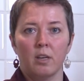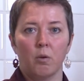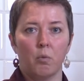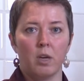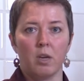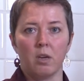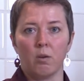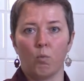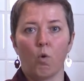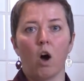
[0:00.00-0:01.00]
We
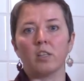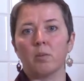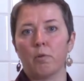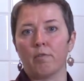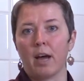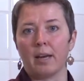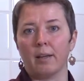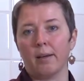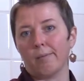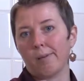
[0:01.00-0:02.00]
want to
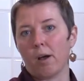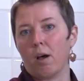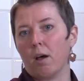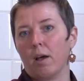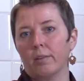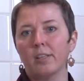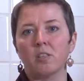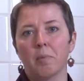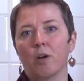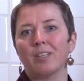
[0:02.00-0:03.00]
provide at least
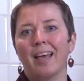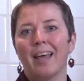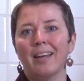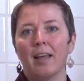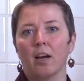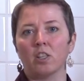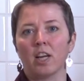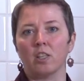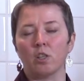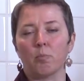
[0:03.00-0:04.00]
about 10 air
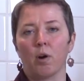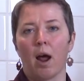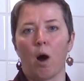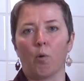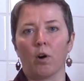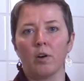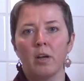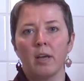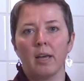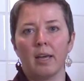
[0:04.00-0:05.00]
changes per hour,
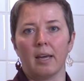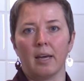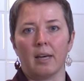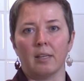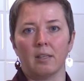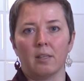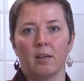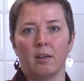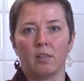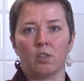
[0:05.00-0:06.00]
and
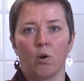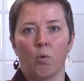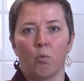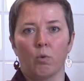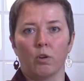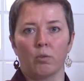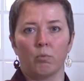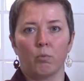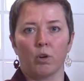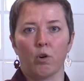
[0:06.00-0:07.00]
so
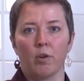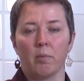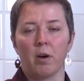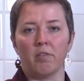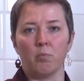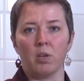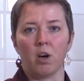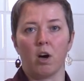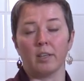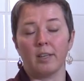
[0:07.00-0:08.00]
we're going above and
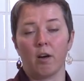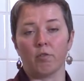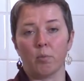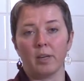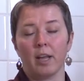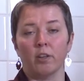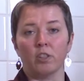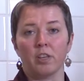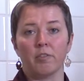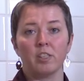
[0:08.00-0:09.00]
beyond. Now, from an
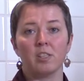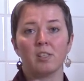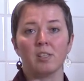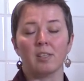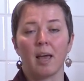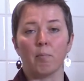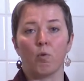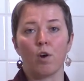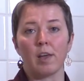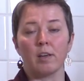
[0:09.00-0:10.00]
energy efficiency
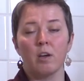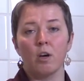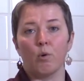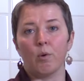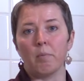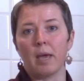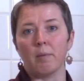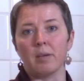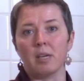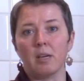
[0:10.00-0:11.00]
standpoint, we may
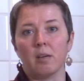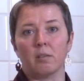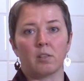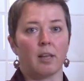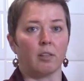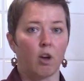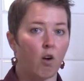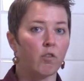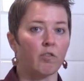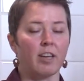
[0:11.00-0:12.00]
be slightly
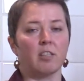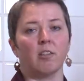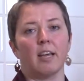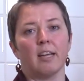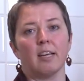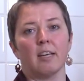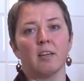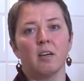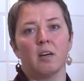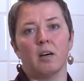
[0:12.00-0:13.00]

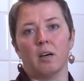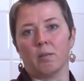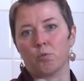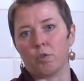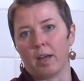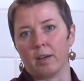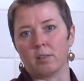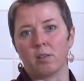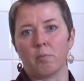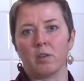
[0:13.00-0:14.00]
over-ventilating, so that is
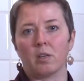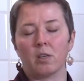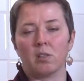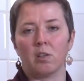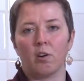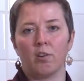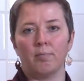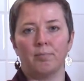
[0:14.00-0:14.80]
something to consider.